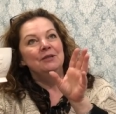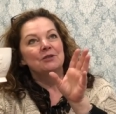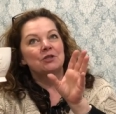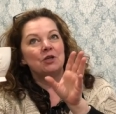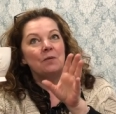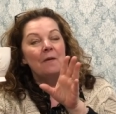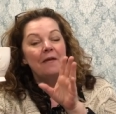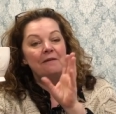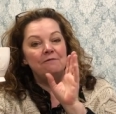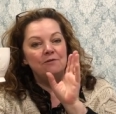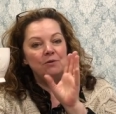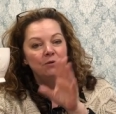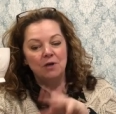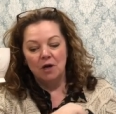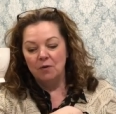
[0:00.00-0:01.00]
So if
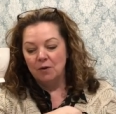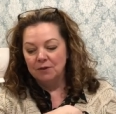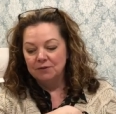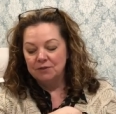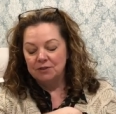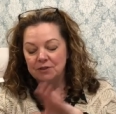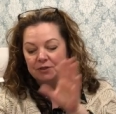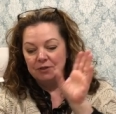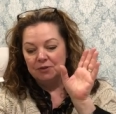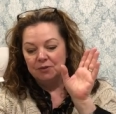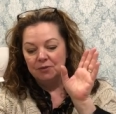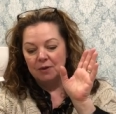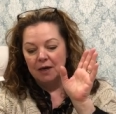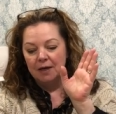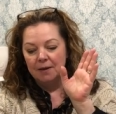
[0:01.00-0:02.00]
you go on
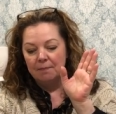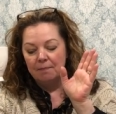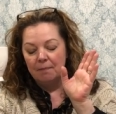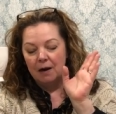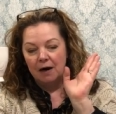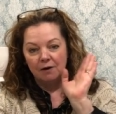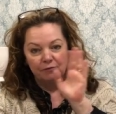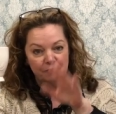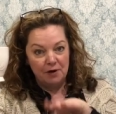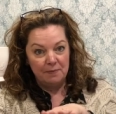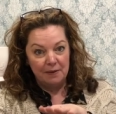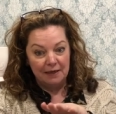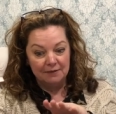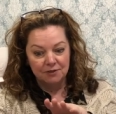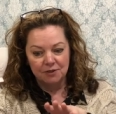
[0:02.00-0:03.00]
to um, our free
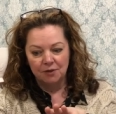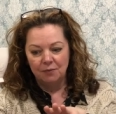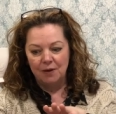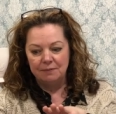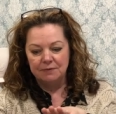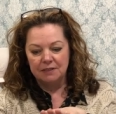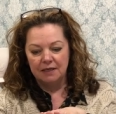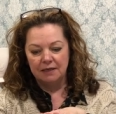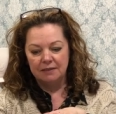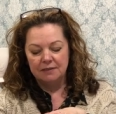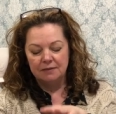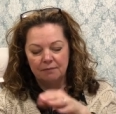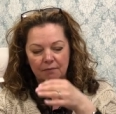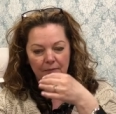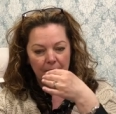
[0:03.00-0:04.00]
patterns on the
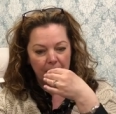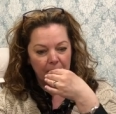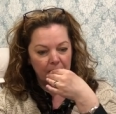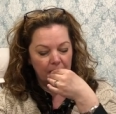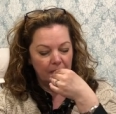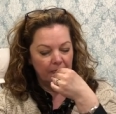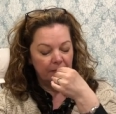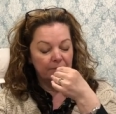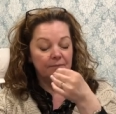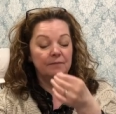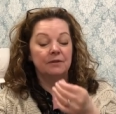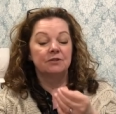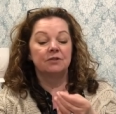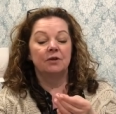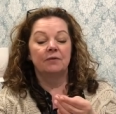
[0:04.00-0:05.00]
website,
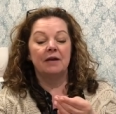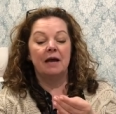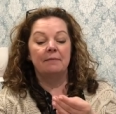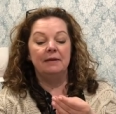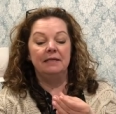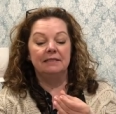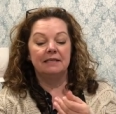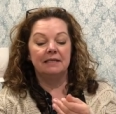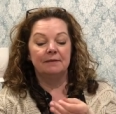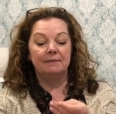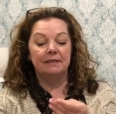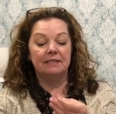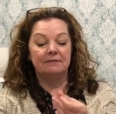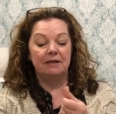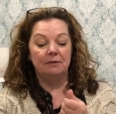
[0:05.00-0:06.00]
Sorry, I'm eating a
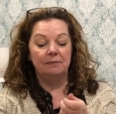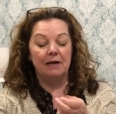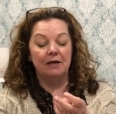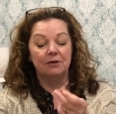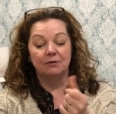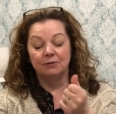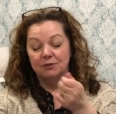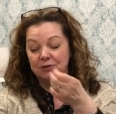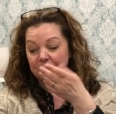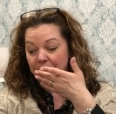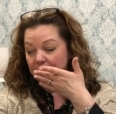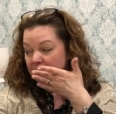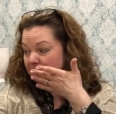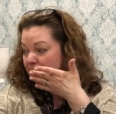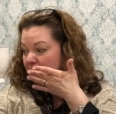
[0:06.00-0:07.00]
bit of alpaca or
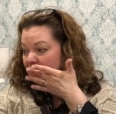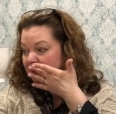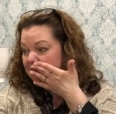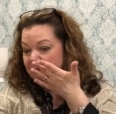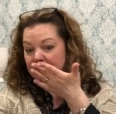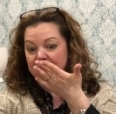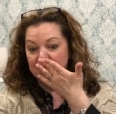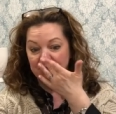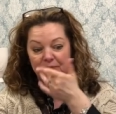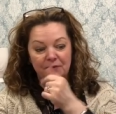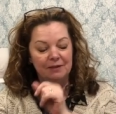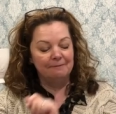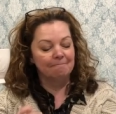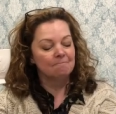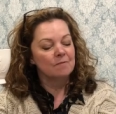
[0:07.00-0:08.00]
something, I'm eating a bit of
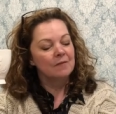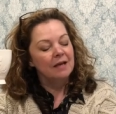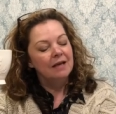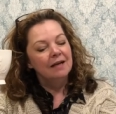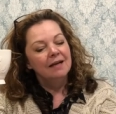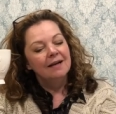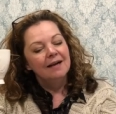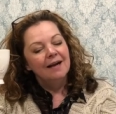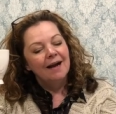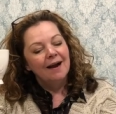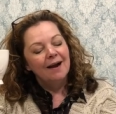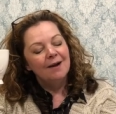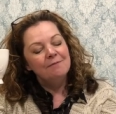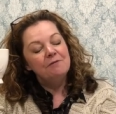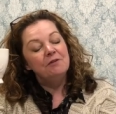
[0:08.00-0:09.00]
something.
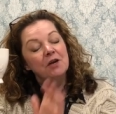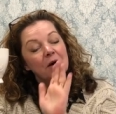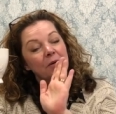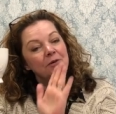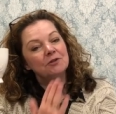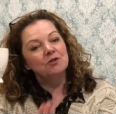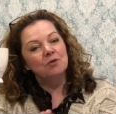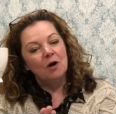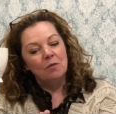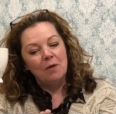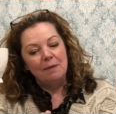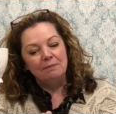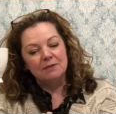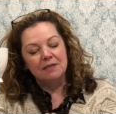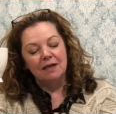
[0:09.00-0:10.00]
Um, if you go onto our
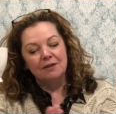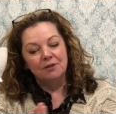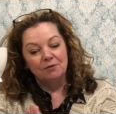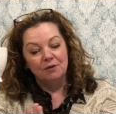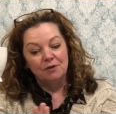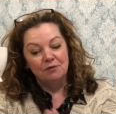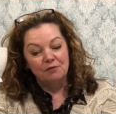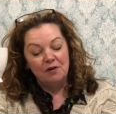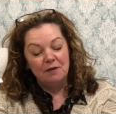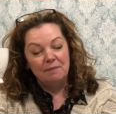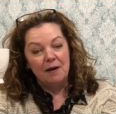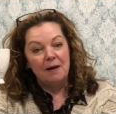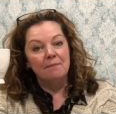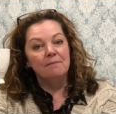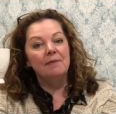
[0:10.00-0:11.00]
website, they're on the free
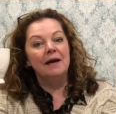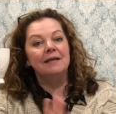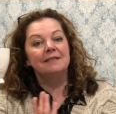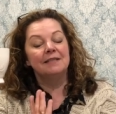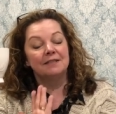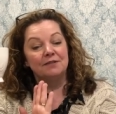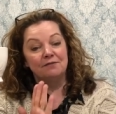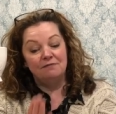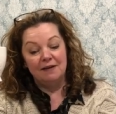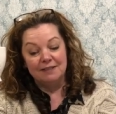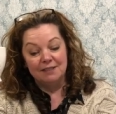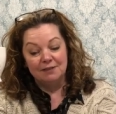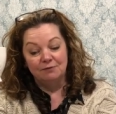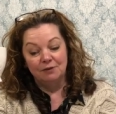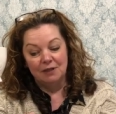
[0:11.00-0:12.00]
pattern page, there's the
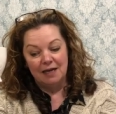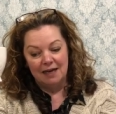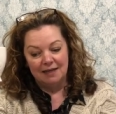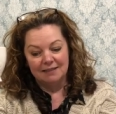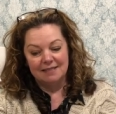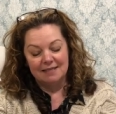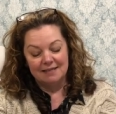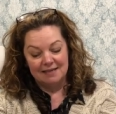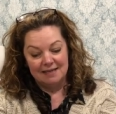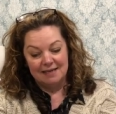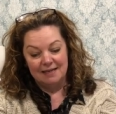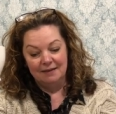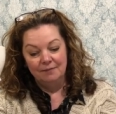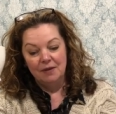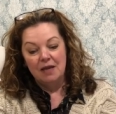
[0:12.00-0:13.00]
festival hat
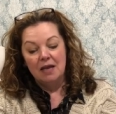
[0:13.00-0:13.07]
there.